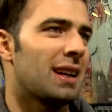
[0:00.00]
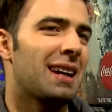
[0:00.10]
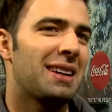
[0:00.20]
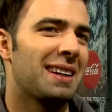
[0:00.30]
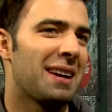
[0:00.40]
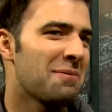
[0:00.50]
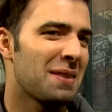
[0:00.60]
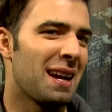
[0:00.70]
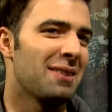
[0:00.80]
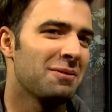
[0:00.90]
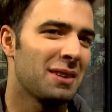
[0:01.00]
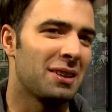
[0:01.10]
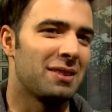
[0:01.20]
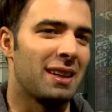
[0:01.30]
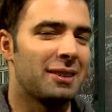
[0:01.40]
I
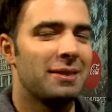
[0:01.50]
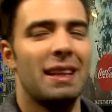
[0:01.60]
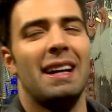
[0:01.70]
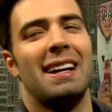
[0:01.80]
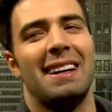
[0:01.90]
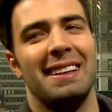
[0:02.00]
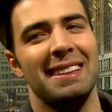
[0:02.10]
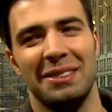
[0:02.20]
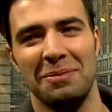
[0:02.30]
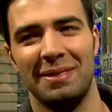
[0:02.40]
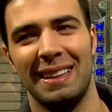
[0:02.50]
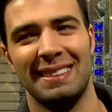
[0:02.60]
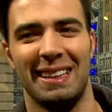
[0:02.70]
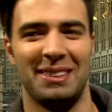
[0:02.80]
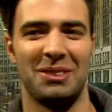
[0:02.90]
was like, nah, that's
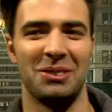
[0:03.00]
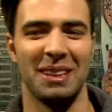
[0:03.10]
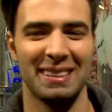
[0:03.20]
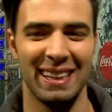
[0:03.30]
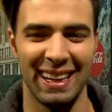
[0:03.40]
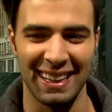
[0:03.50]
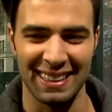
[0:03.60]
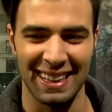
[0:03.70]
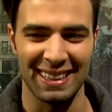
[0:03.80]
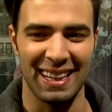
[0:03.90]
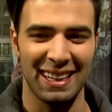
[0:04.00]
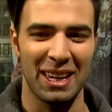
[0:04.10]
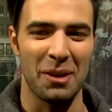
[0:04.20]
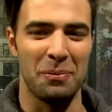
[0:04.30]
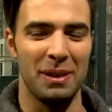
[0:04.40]
not true. That
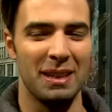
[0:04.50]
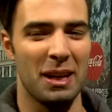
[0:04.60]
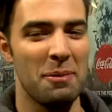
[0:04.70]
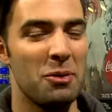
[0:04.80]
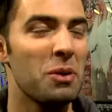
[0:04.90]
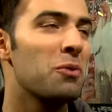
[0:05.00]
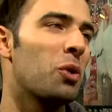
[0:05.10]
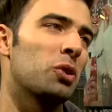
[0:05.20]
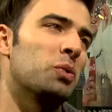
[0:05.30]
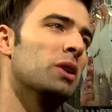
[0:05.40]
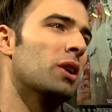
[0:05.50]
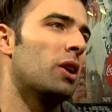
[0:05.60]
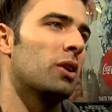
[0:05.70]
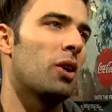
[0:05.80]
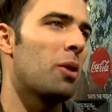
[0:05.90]
can't be. I mean, we worked really
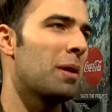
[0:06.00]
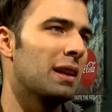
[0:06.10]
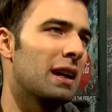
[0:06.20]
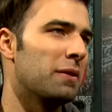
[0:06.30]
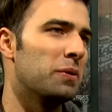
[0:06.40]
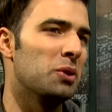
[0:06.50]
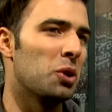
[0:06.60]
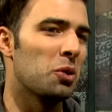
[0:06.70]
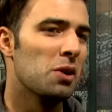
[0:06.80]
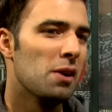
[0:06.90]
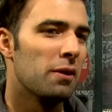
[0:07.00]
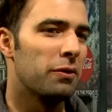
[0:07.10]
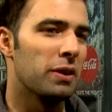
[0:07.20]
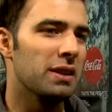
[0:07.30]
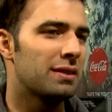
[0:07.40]
hard all my life, you know,
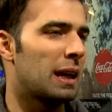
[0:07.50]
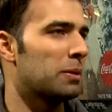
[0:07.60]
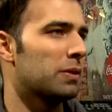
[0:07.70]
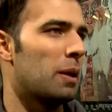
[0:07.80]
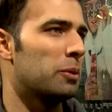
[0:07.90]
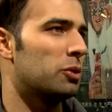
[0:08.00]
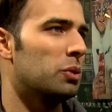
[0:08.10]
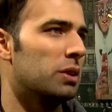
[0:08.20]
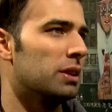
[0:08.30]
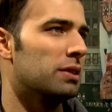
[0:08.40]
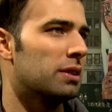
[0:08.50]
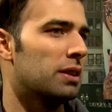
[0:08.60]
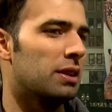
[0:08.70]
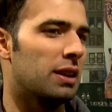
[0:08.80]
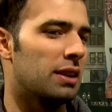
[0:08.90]
for these types of opportunities,
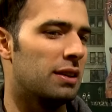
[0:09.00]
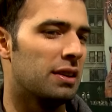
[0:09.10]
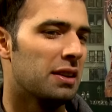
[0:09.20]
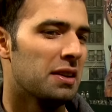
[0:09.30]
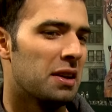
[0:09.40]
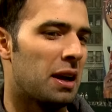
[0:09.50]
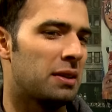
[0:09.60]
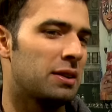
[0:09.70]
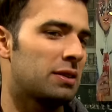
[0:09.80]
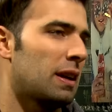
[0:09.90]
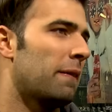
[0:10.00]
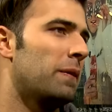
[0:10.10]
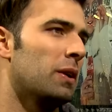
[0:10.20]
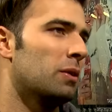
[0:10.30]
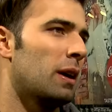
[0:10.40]
and I
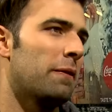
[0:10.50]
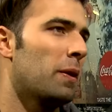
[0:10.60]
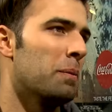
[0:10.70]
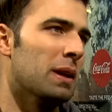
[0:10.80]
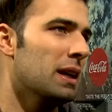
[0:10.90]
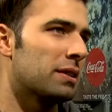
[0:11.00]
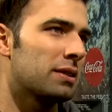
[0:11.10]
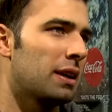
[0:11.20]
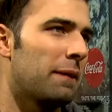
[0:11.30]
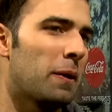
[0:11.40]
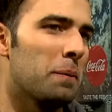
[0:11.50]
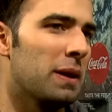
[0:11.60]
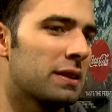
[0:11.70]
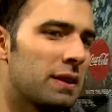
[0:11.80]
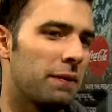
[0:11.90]
felt blessed. I
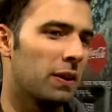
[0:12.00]
felt